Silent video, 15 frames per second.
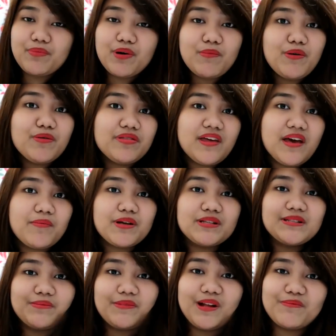promote them
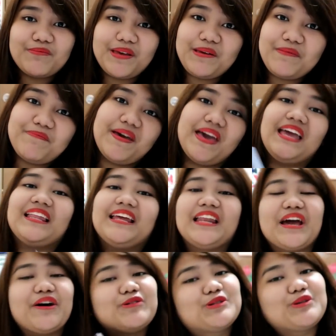because I'm not being paid
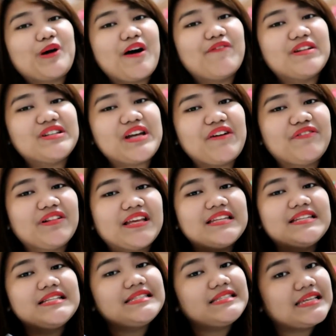and I also have a travel
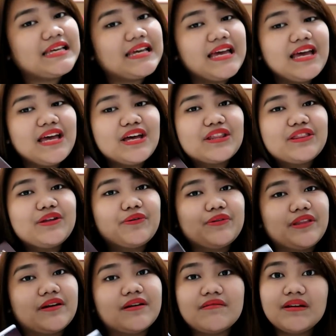agency, though
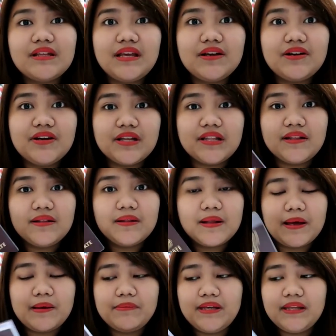they're really good.
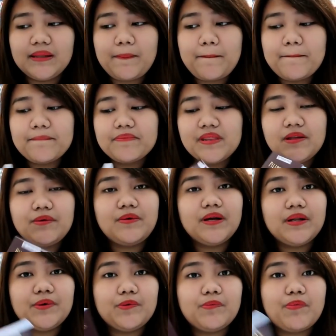I mean, the
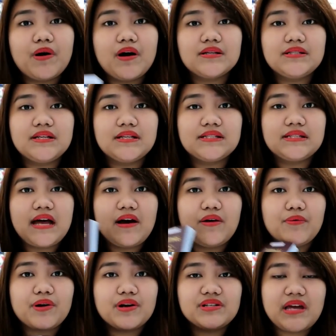one who processed
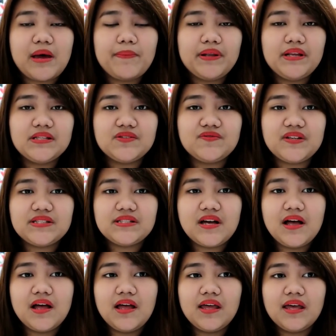our Japanese
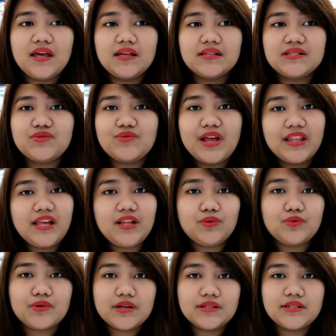visa is Rally
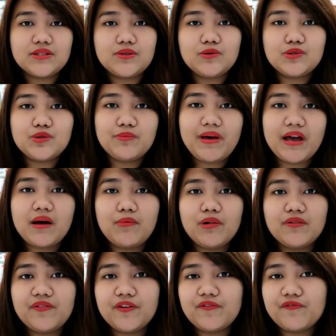Tours. It's also Mega
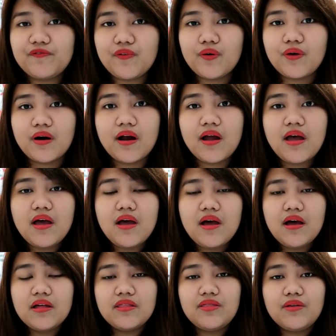Mall 5th floor,
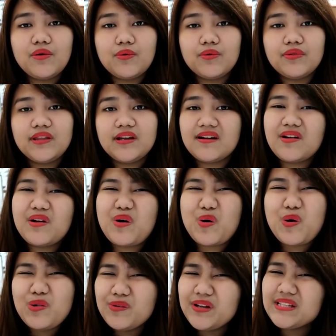though they're
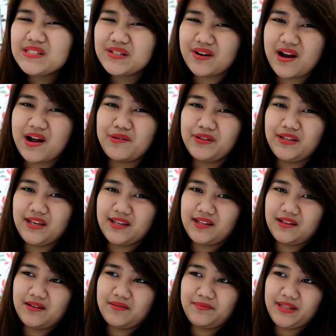always
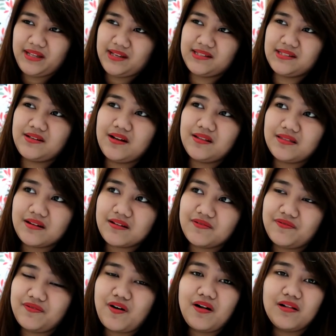crowded. I mean, it's not their
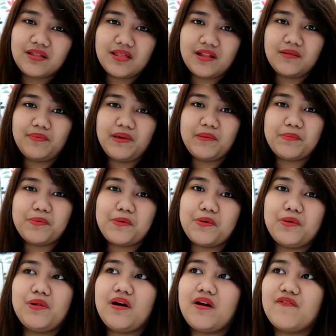fault that
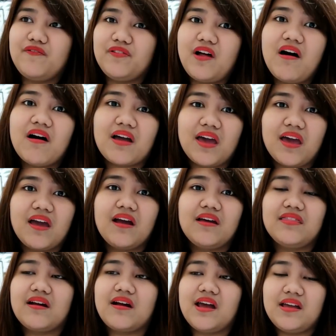people are
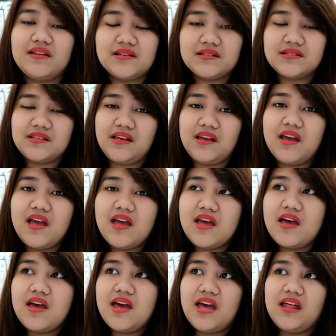flocking their agency
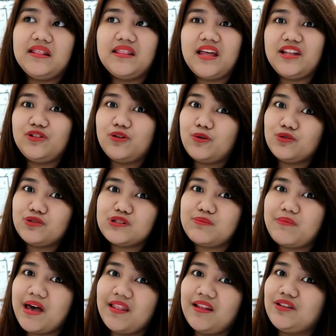and they don't
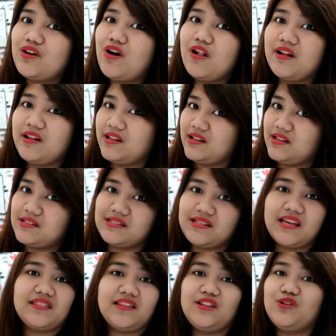smile at all, and it's
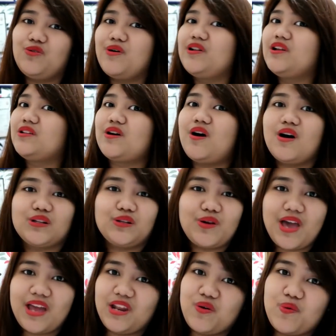like they don't want to talk
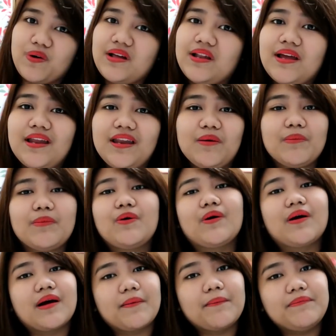to anyone
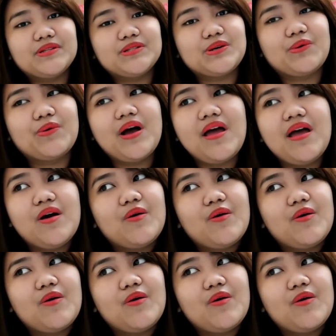anymore. So